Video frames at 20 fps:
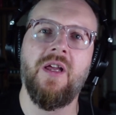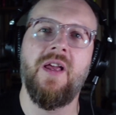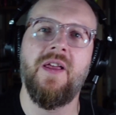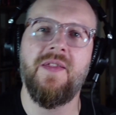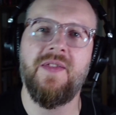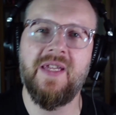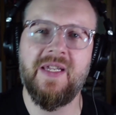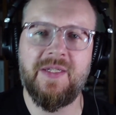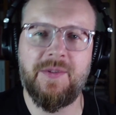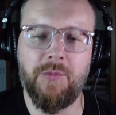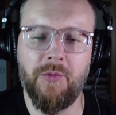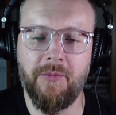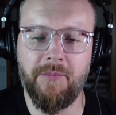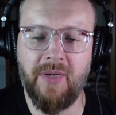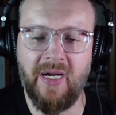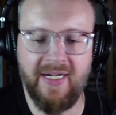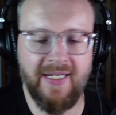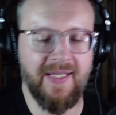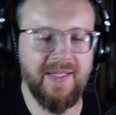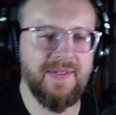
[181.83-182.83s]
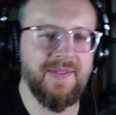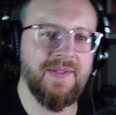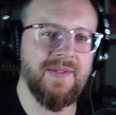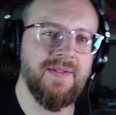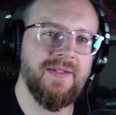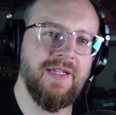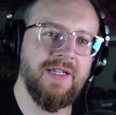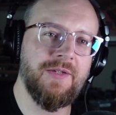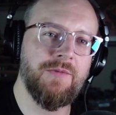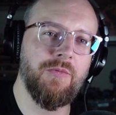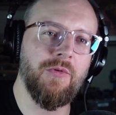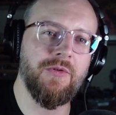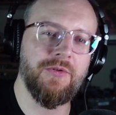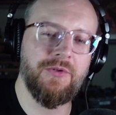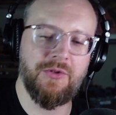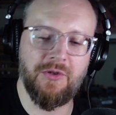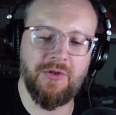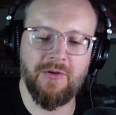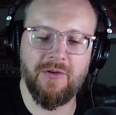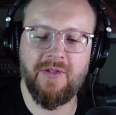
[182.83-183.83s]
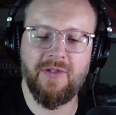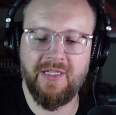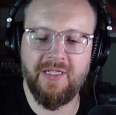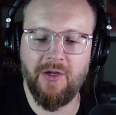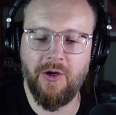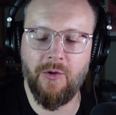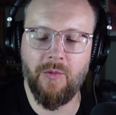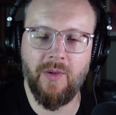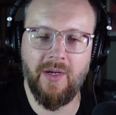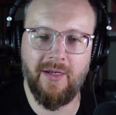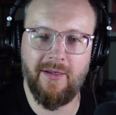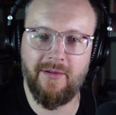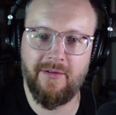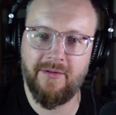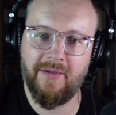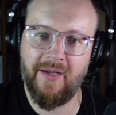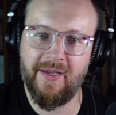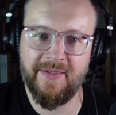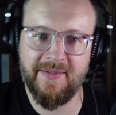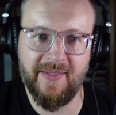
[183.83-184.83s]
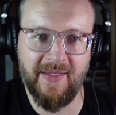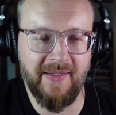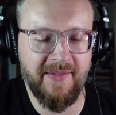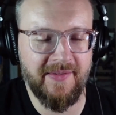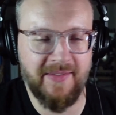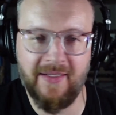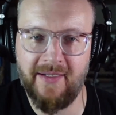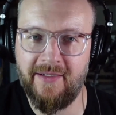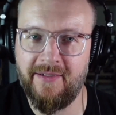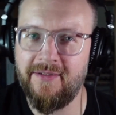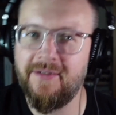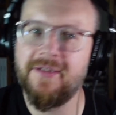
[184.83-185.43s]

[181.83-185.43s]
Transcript: this will bite us. This will surely go well, as they say.